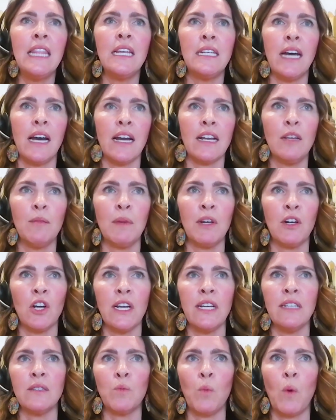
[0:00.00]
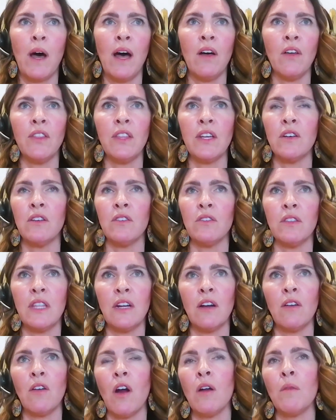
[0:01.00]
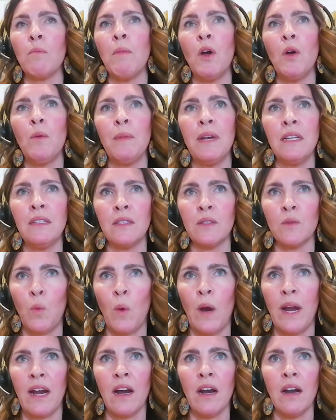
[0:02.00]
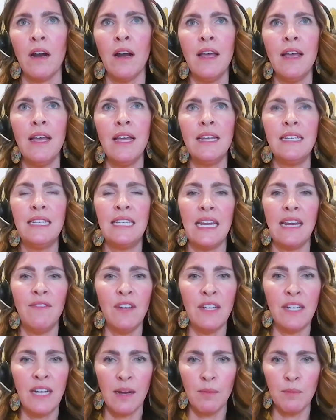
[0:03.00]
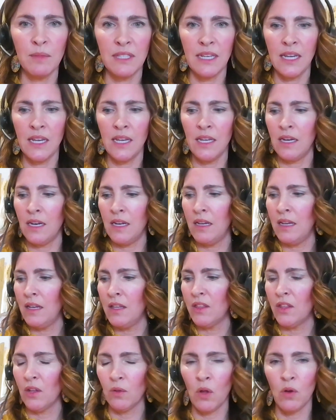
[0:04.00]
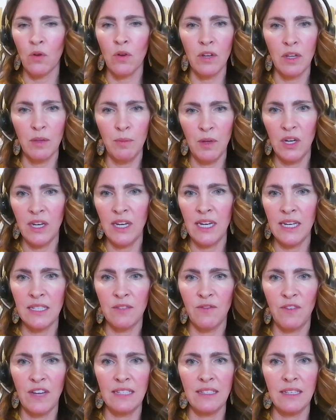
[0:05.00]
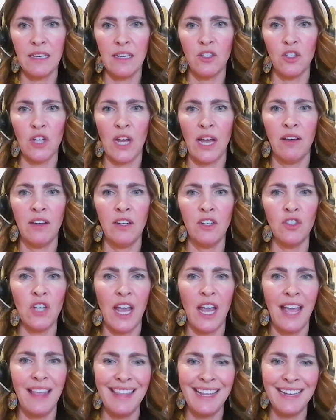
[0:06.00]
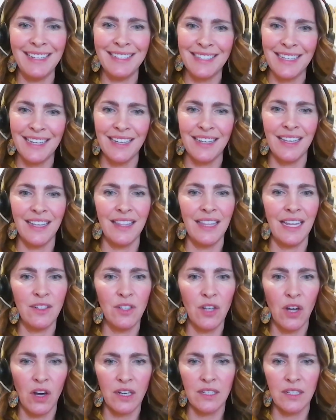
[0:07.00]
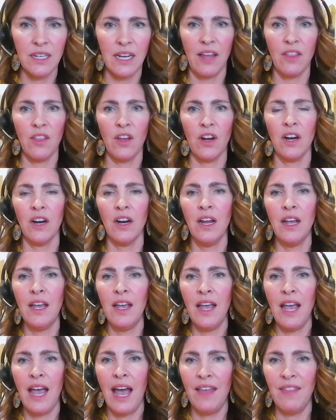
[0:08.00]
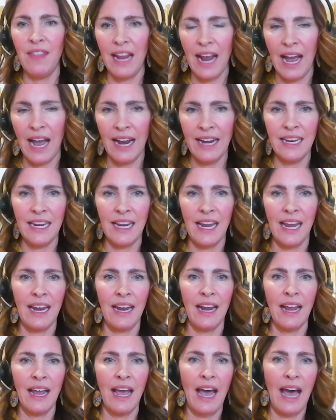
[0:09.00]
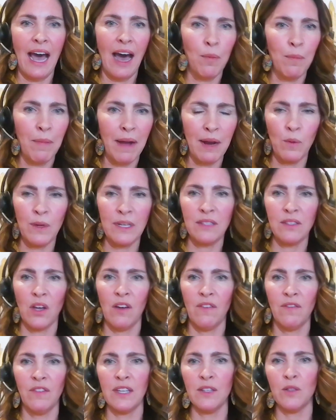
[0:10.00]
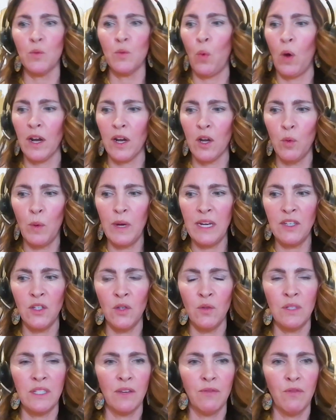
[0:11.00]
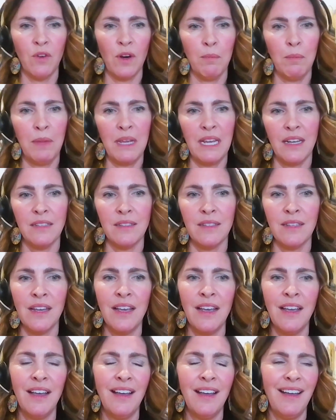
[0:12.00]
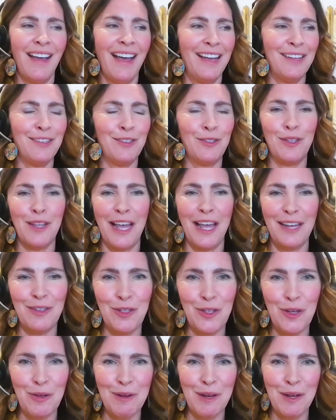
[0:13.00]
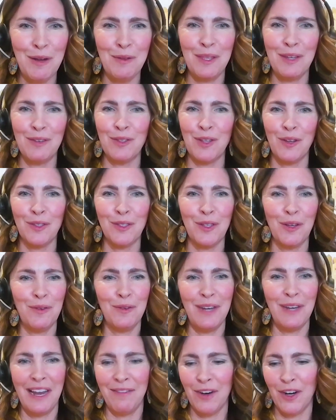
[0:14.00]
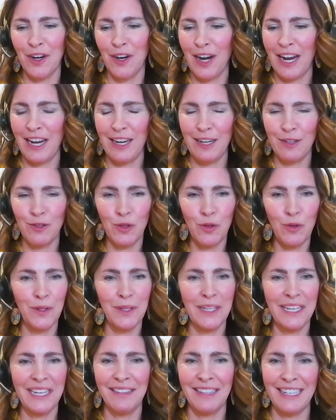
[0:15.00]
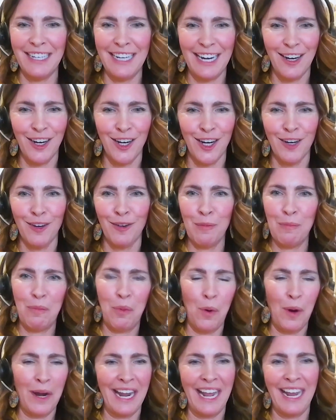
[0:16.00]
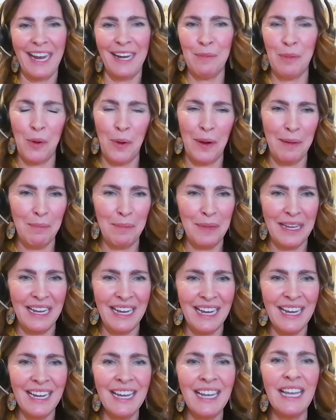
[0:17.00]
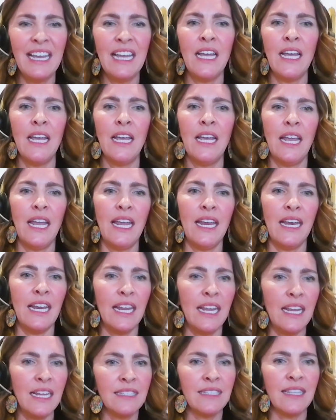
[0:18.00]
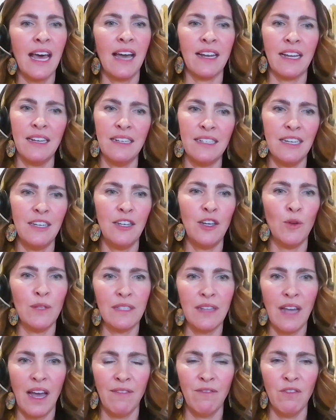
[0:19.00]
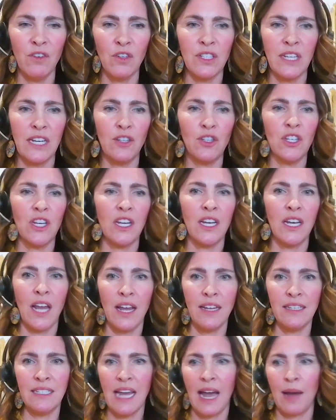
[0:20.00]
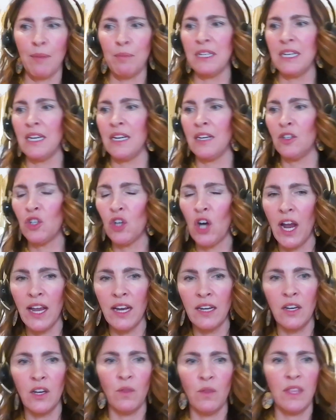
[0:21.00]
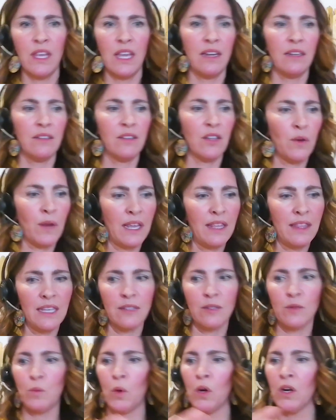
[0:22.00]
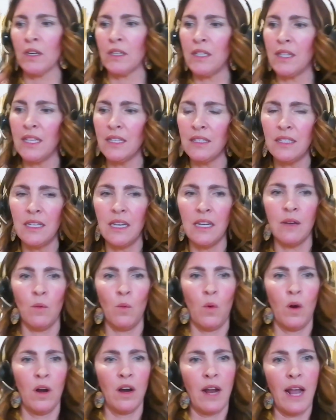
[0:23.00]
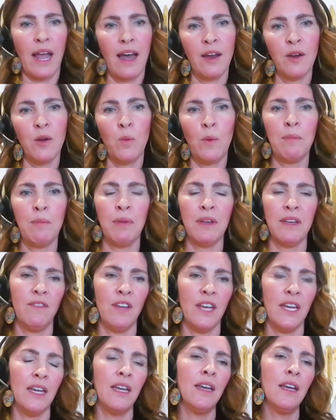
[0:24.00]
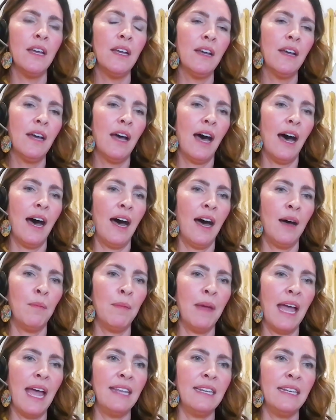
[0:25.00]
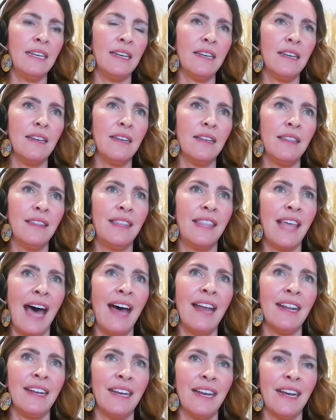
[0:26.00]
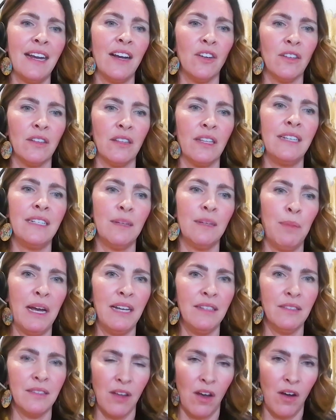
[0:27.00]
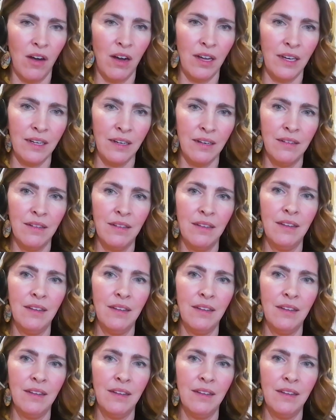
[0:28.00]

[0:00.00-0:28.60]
the documentary as well, there are moments where David comes in, the local community is facing a challenge, and they sit and they talk together and they ideate, how might we solve this? What could we do different? Because as you know, there's also never a truly linear point A to point B. It is that continuous conversation, adapting, trying new things. Okay, this worked, this didn't work. How do we pivot? And that inherently depends on